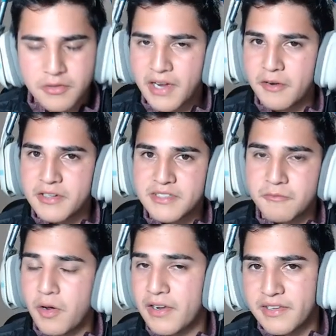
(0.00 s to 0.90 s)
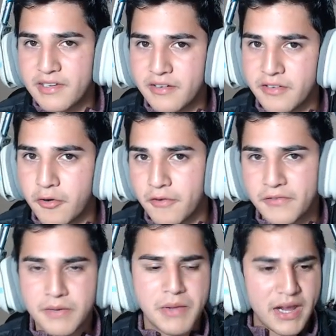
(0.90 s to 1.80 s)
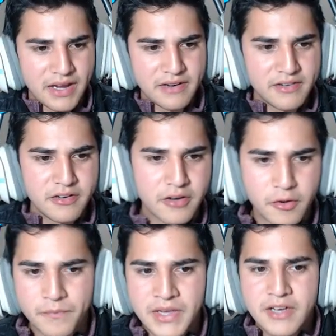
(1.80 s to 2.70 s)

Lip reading: I always want to hear your feedback, and you know,